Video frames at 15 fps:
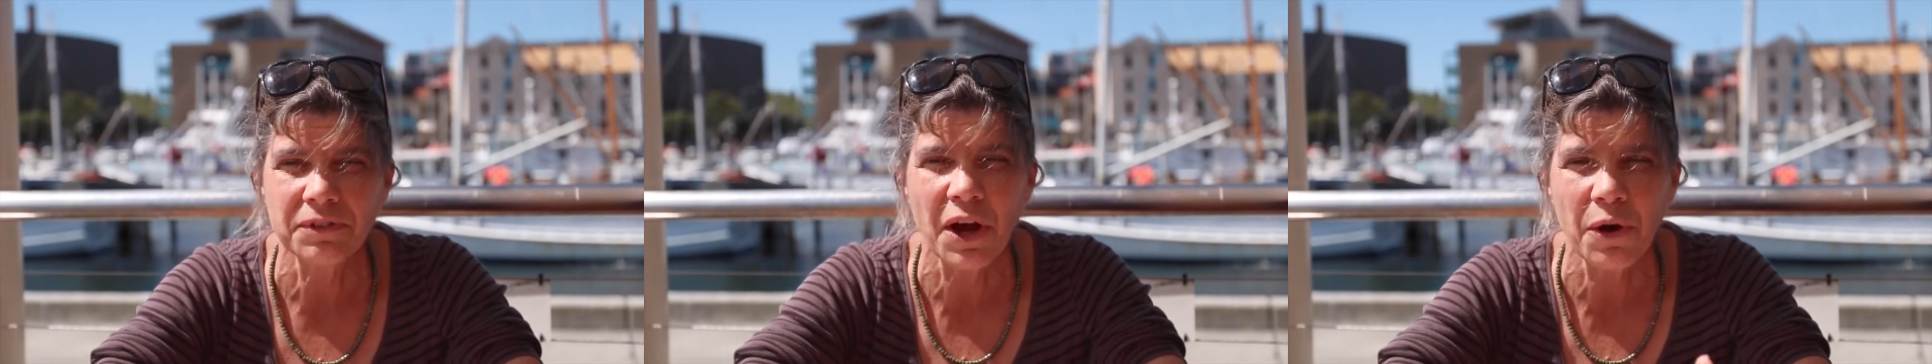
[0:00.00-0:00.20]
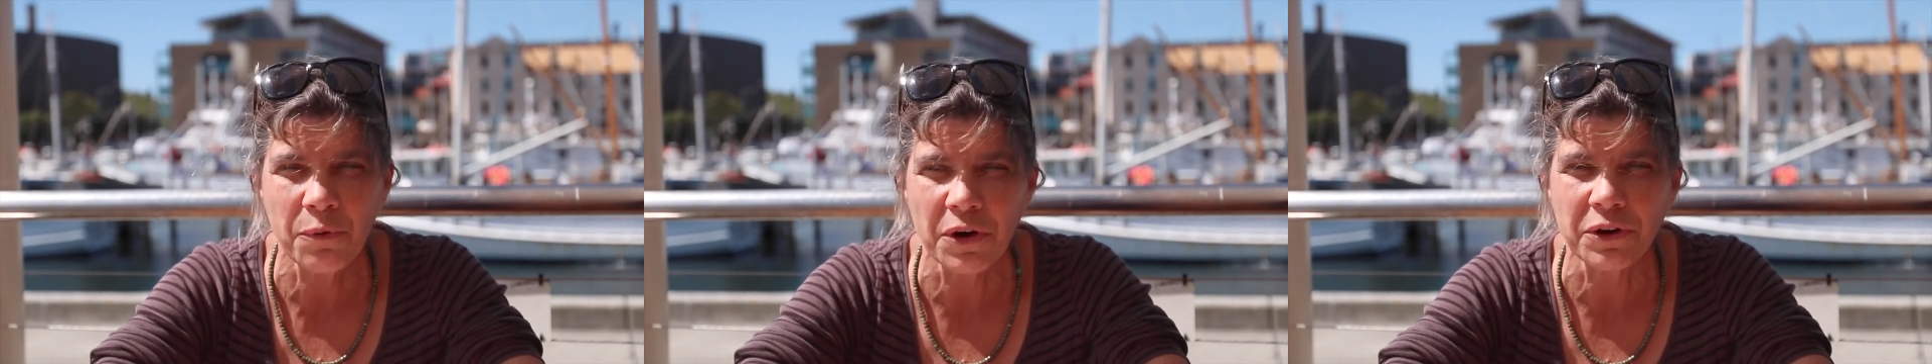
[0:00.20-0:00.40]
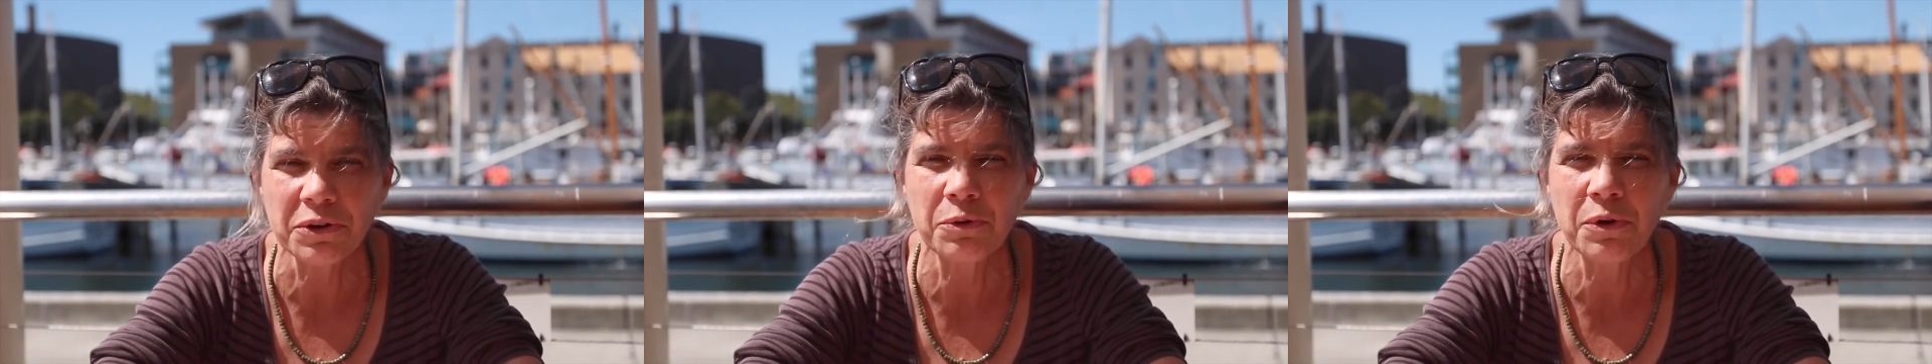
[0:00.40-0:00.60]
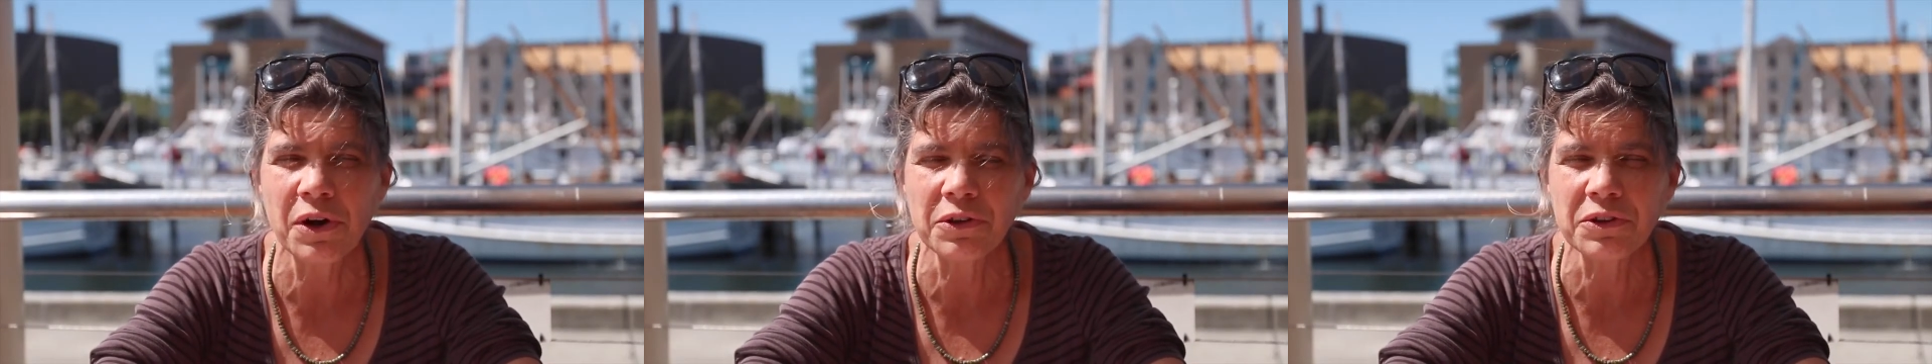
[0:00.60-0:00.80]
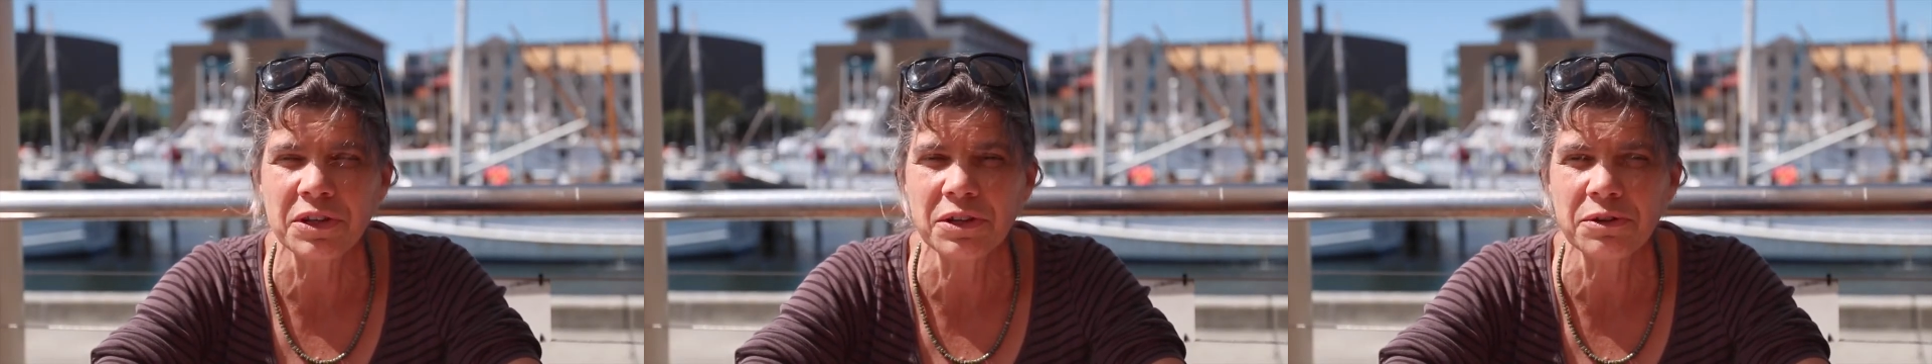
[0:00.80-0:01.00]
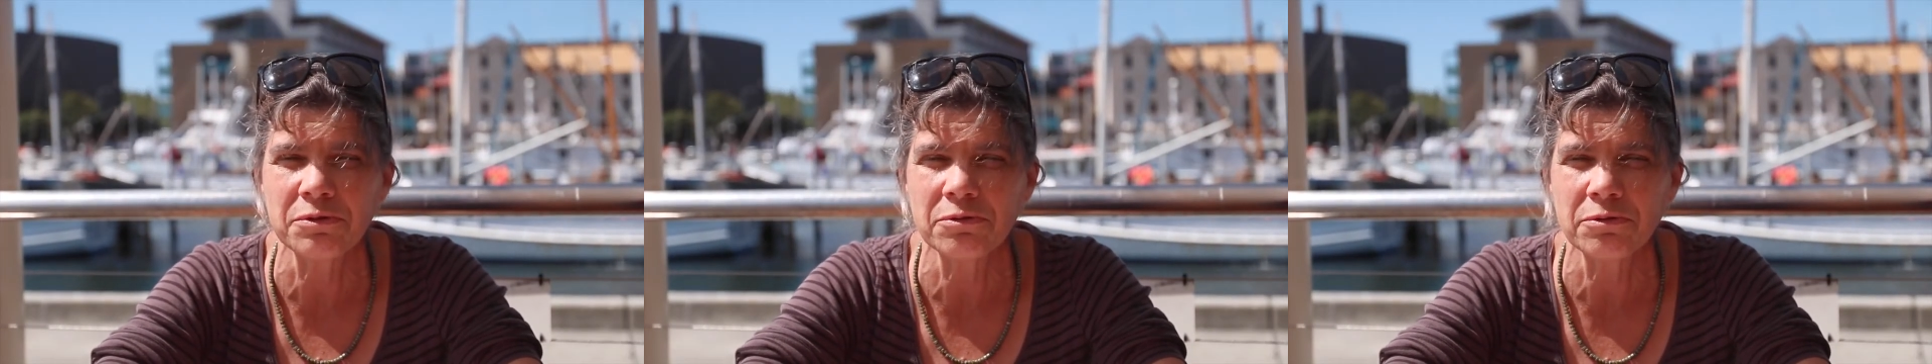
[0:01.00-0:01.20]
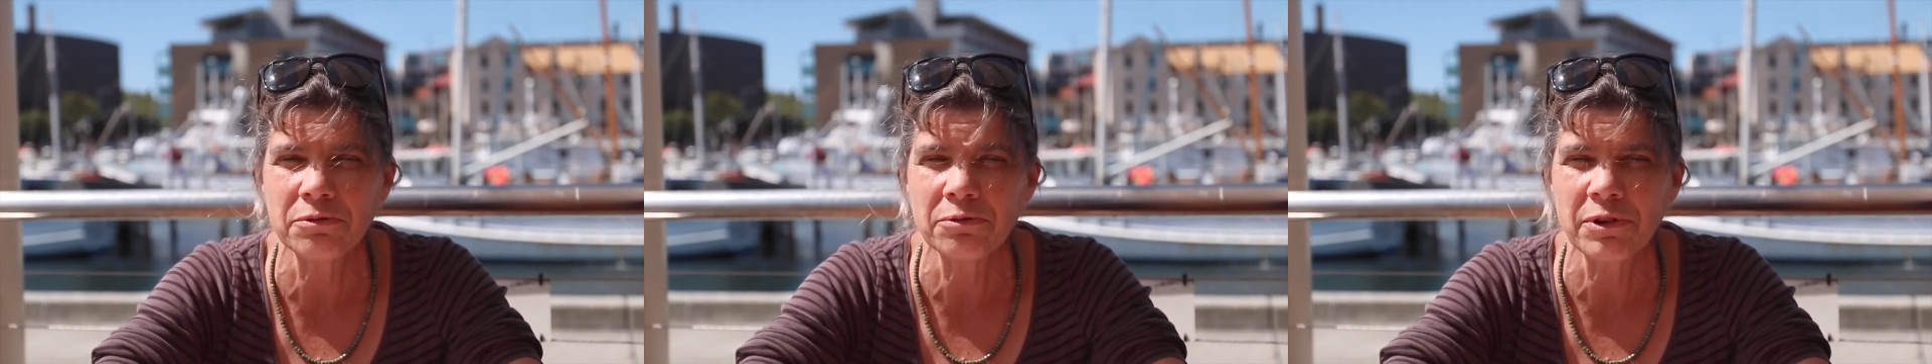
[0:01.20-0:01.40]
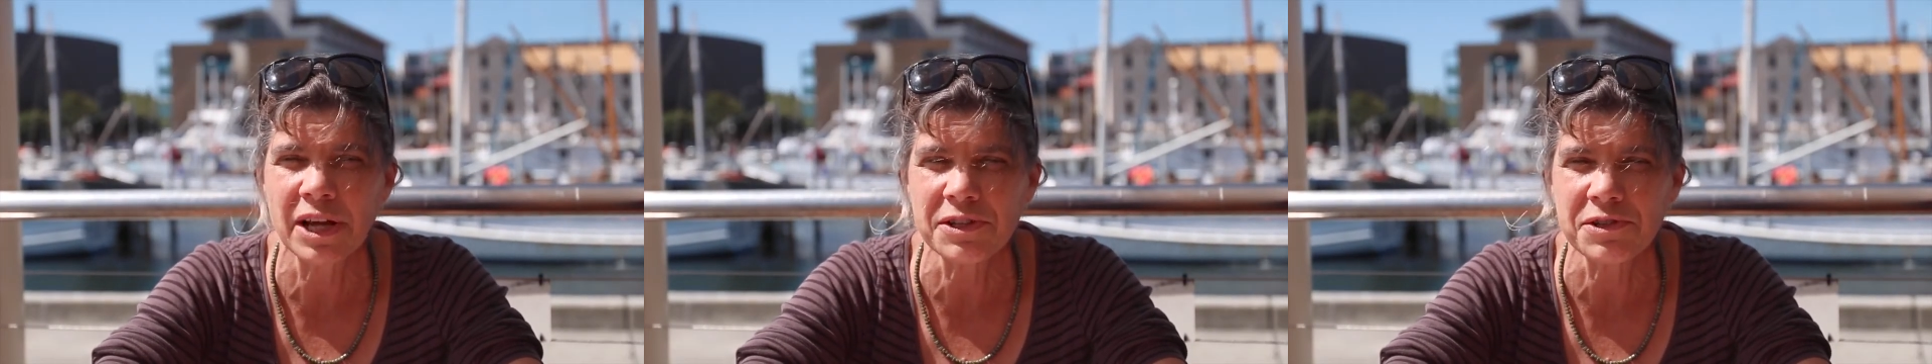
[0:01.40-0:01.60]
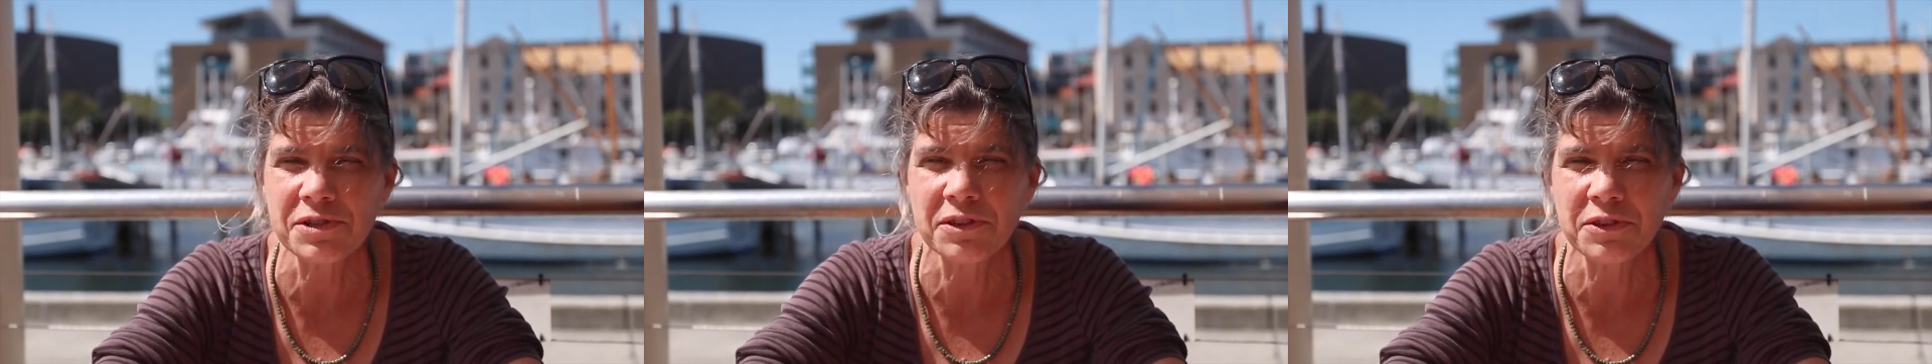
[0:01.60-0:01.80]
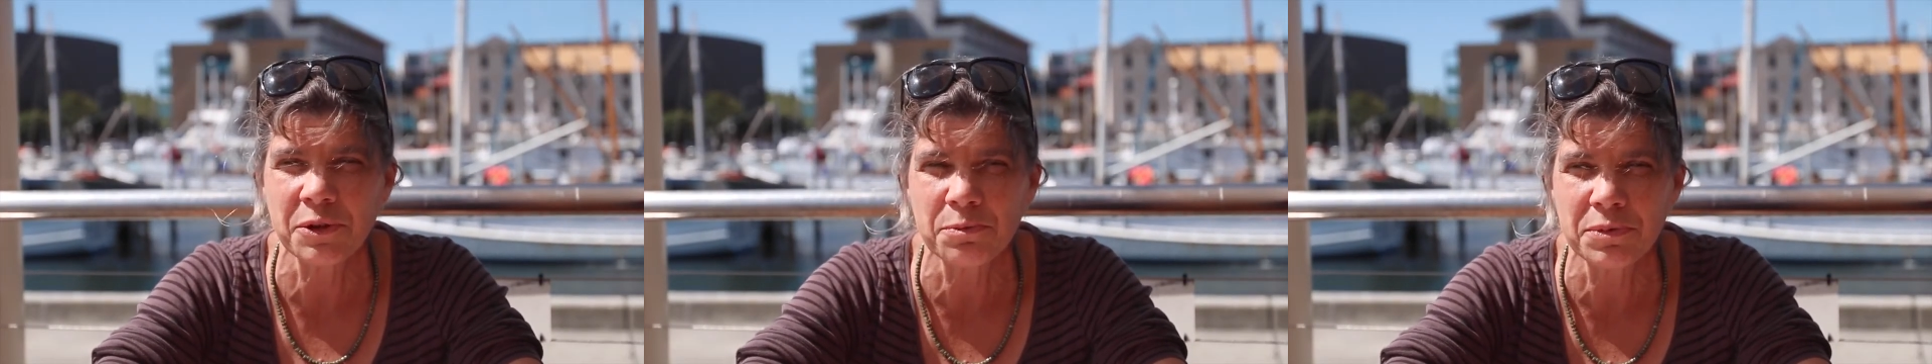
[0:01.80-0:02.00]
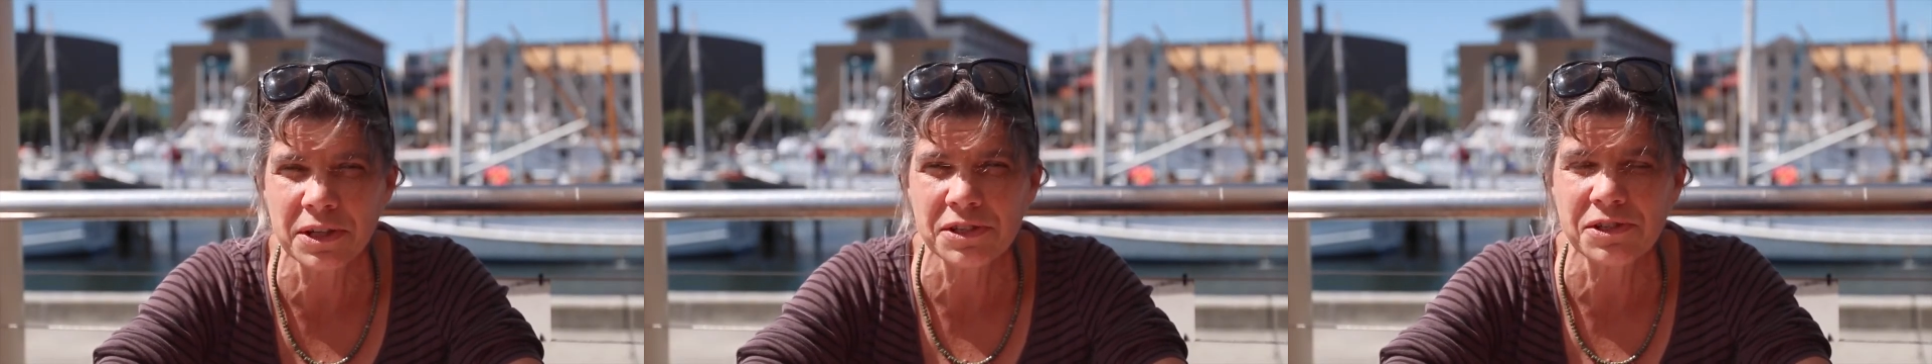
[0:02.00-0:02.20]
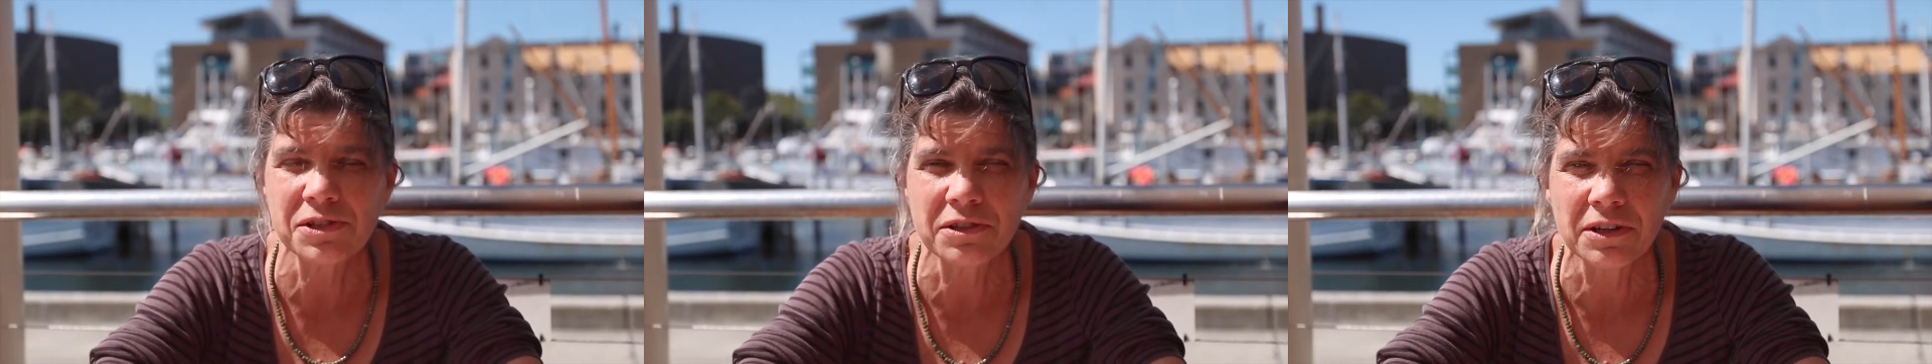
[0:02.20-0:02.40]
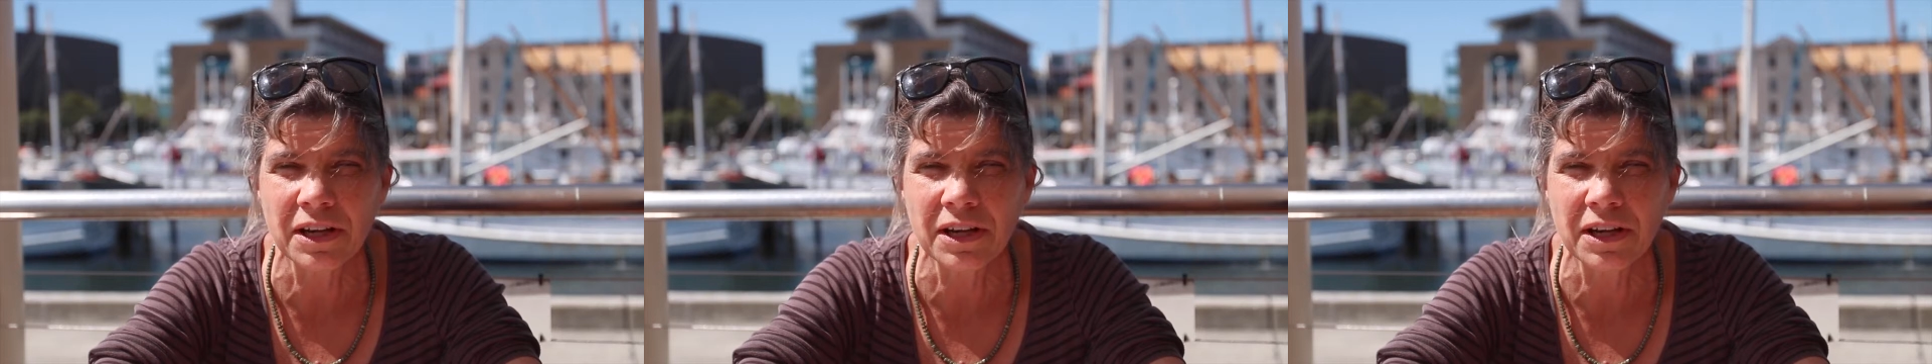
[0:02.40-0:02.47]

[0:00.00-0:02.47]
how water quality rates at their beach